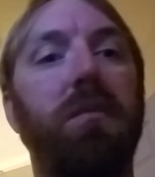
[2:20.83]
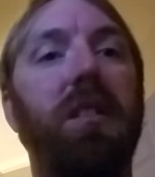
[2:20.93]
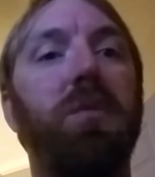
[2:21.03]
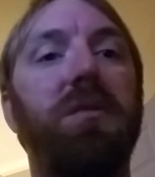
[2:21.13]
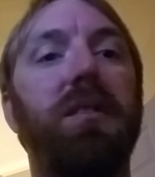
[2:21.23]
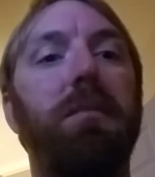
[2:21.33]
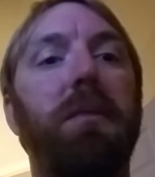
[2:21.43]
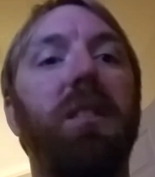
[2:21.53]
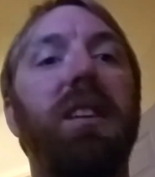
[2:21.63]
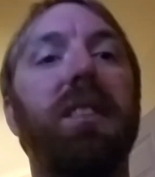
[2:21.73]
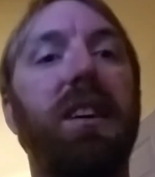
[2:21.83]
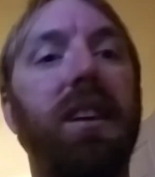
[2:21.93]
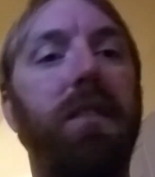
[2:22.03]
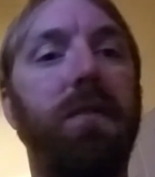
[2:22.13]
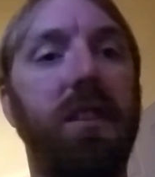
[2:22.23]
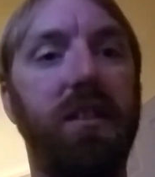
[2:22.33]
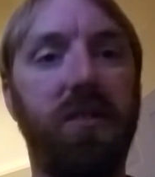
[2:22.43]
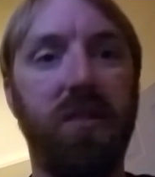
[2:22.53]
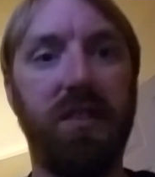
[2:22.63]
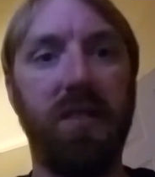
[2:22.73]
used to the married life, and
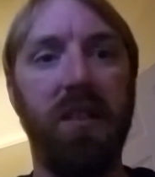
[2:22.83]
it's just